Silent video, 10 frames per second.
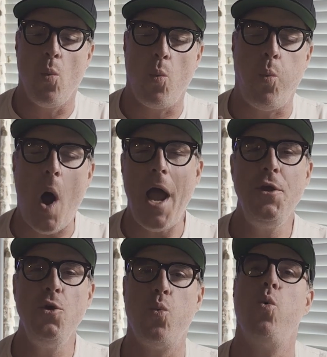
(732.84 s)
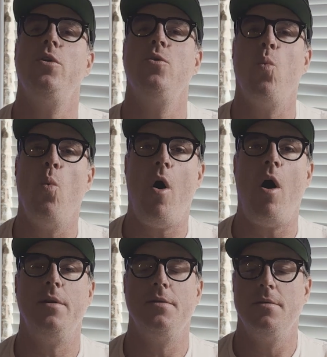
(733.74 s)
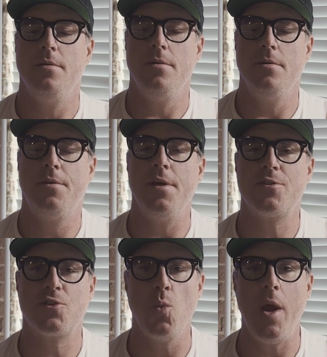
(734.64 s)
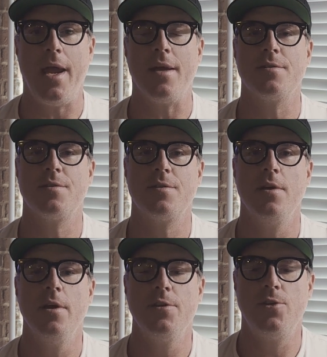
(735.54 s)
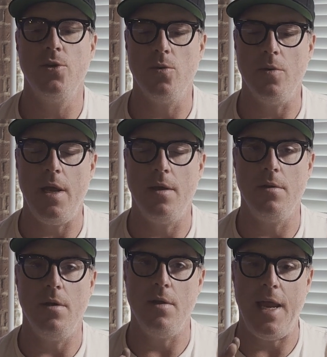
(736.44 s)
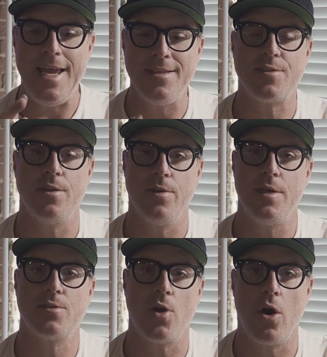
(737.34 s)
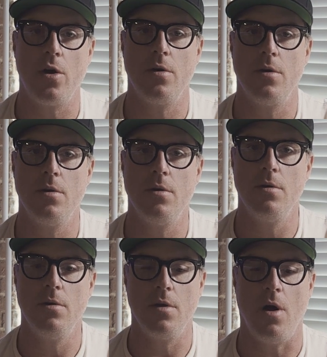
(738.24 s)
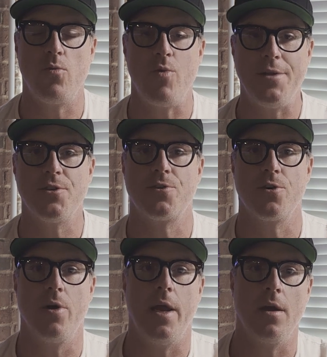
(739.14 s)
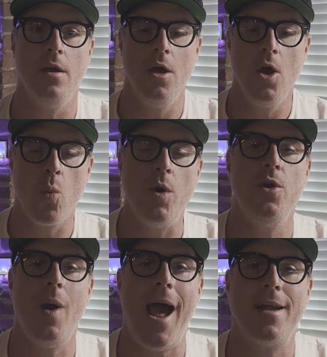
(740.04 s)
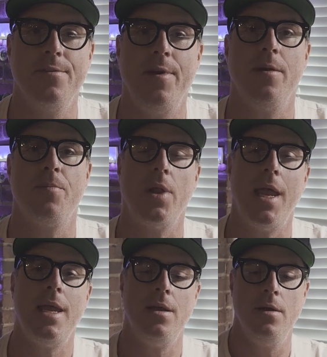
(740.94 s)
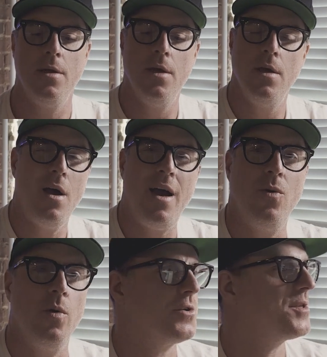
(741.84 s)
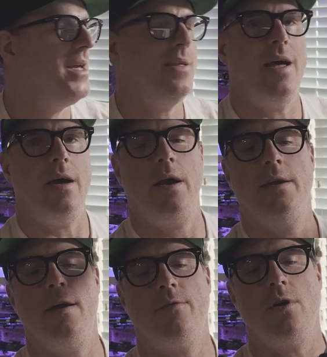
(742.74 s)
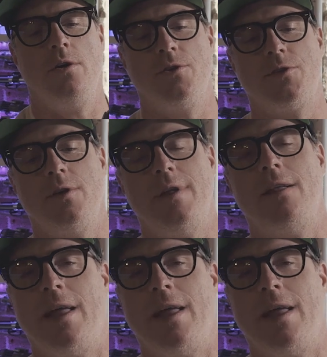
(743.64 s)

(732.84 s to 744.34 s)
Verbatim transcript: Why you wouldn't want the swings to instantly start uh, registering when you activate a blade, I don't understand that. I never understood that.